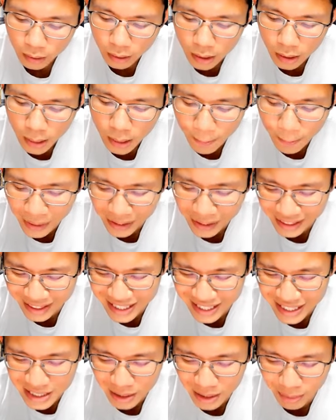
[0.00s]
But
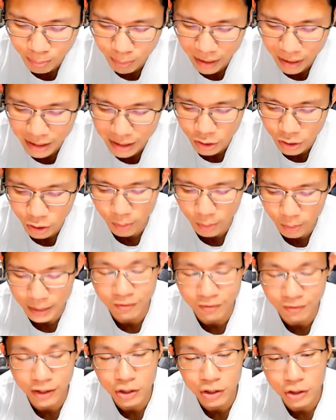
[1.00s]
this supply is going to
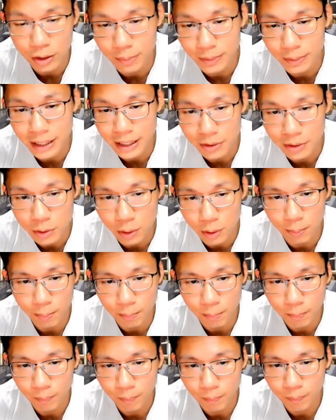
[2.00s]
eventually be absorbed.
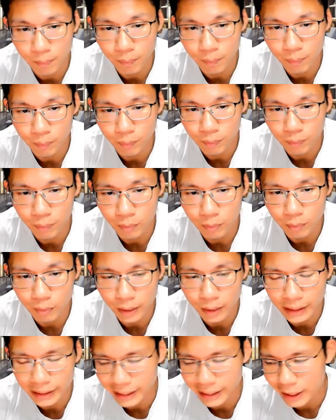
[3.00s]

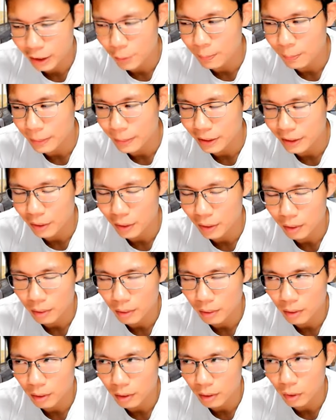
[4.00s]
It cannot be
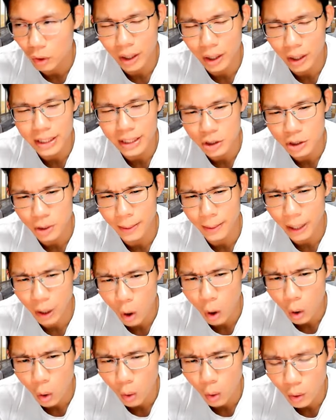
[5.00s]
not absorbed at
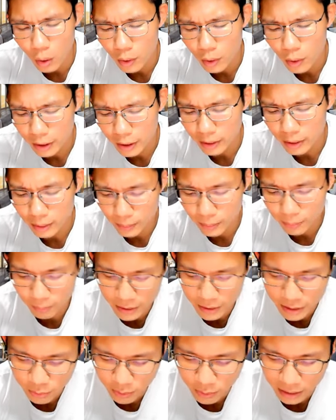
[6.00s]
all.
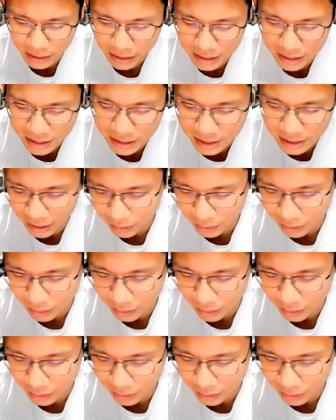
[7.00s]
This one is like